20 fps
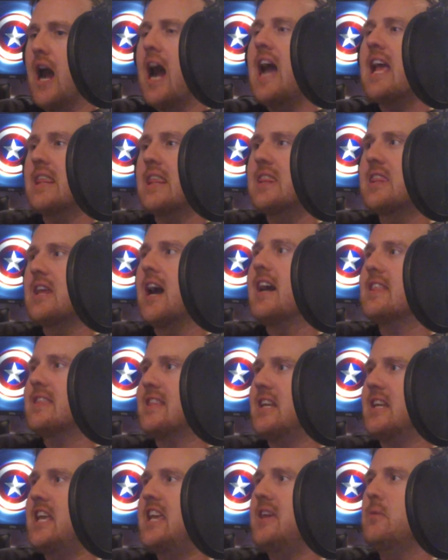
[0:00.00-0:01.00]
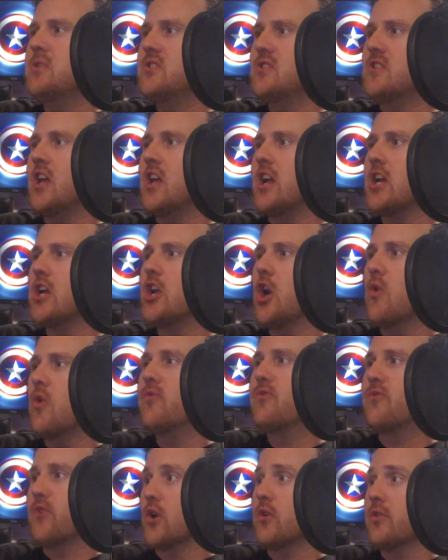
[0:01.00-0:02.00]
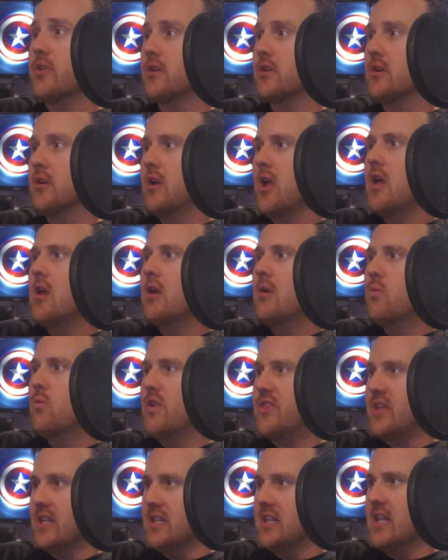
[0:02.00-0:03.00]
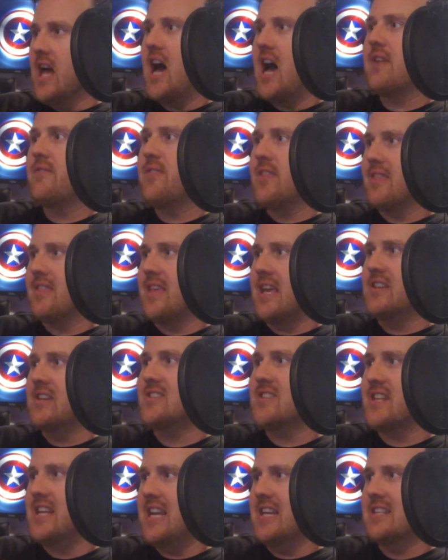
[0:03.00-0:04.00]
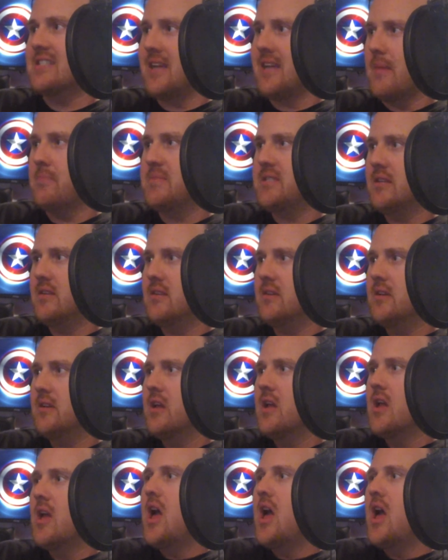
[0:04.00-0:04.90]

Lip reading: I thought that he was gonna go further with a lot of the things that he attempted,